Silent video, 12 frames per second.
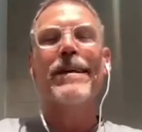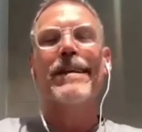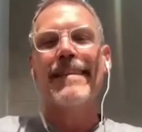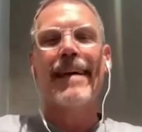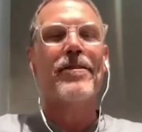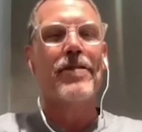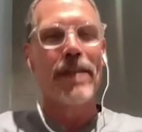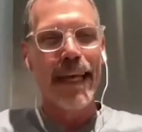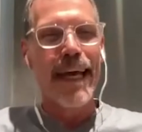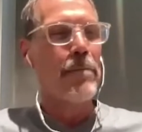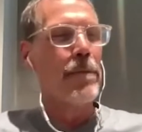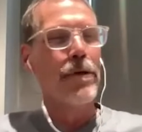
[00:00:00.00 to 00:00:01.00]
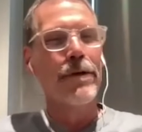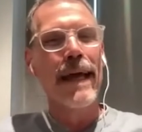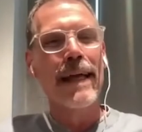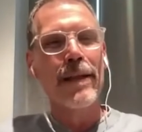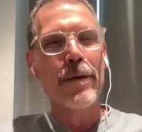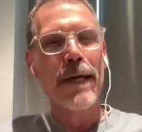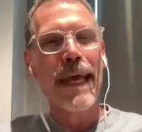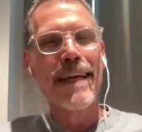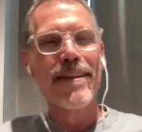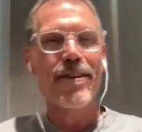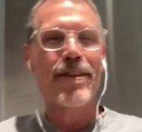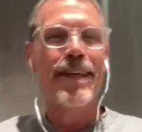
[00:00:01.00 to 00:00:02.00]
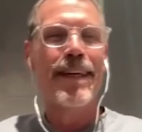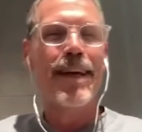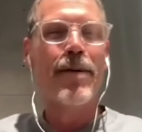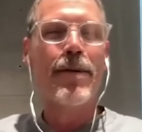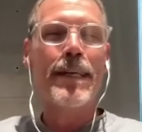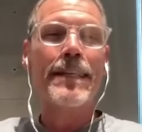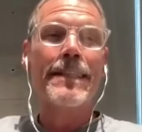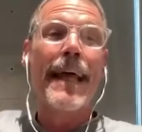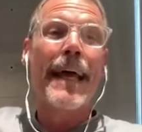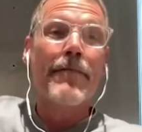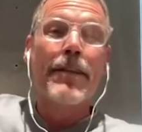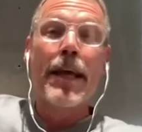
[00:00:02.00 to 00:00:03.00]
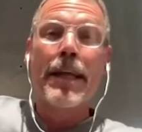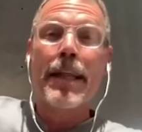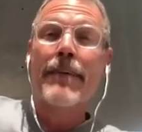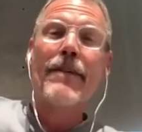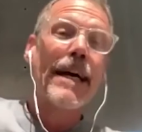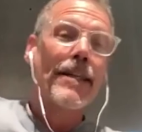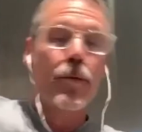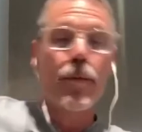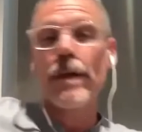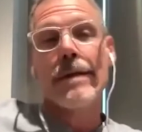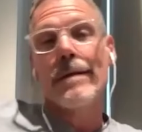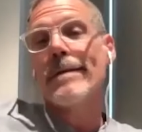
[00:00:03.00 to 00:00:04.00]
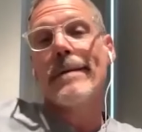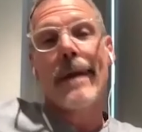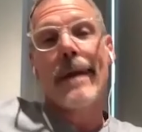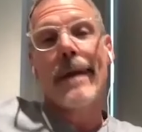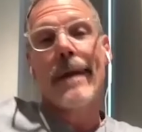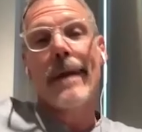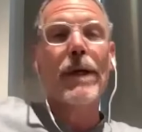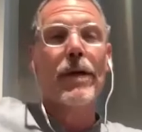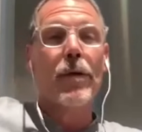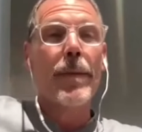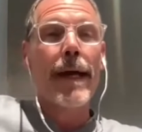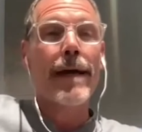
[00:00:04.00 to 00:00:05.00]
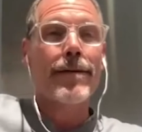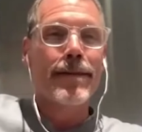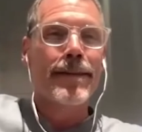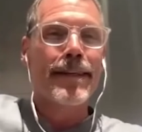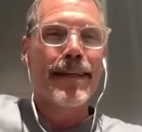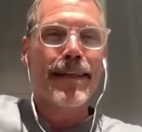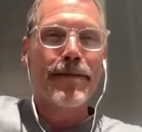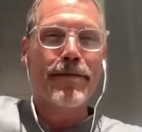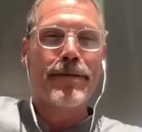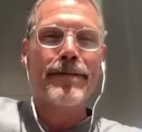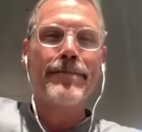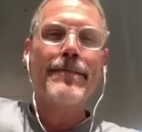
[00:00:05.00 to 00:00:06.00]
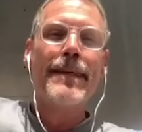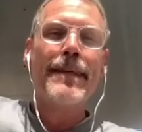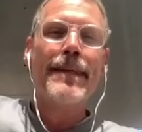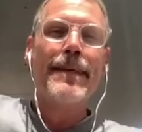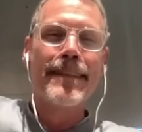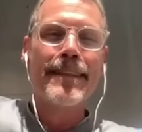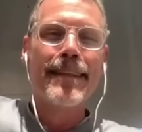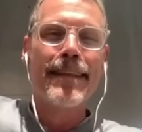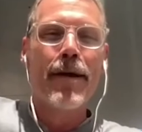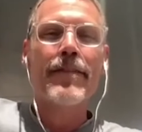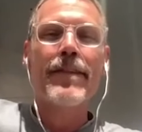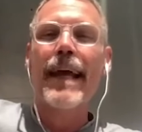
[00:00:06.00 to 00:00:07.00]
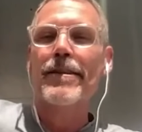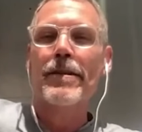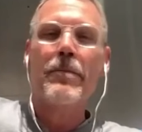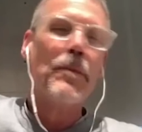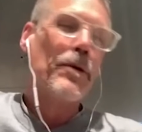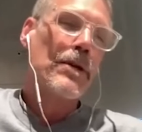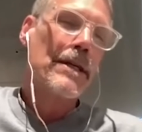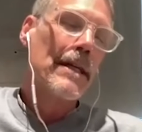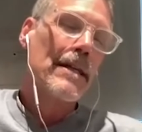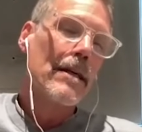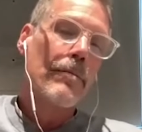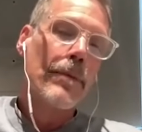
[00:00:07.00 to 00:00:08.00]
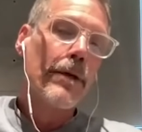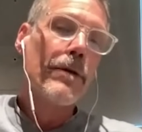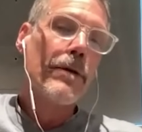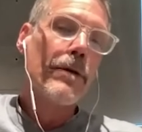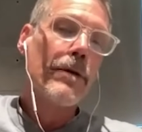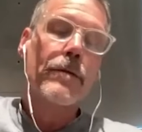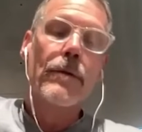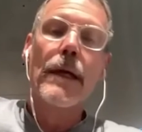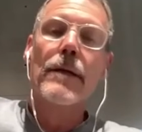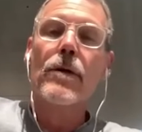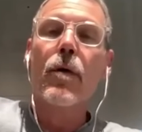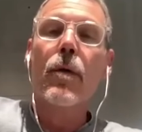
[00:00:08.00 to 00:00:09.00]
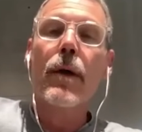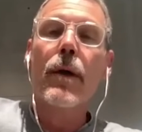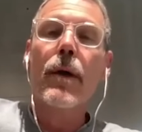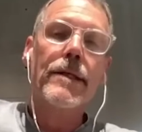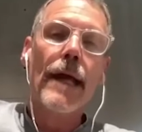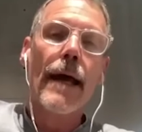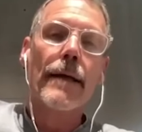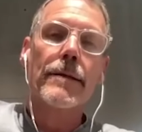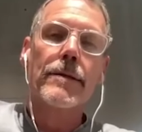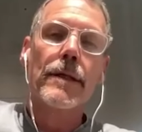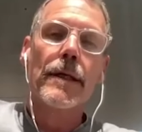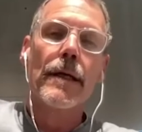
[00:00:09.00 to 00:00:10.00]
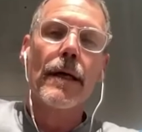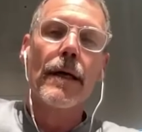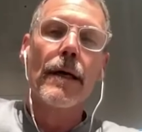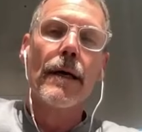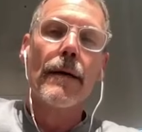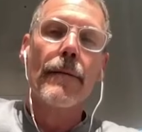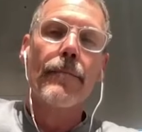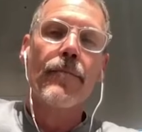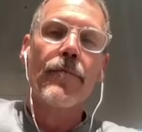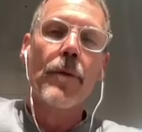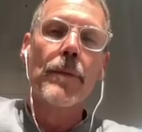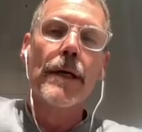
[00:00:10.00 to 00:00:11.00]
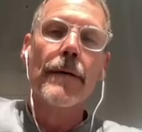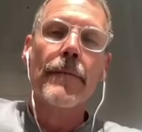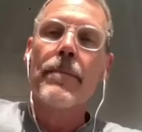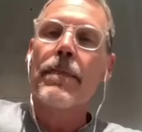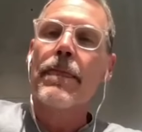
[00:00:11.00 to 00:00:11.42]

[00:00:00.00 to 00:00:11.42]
essentially got to build that location, and it's not even like live action where you can just take everybody to a mountain, you have to actually build it in the computer, and it's quite challenging from a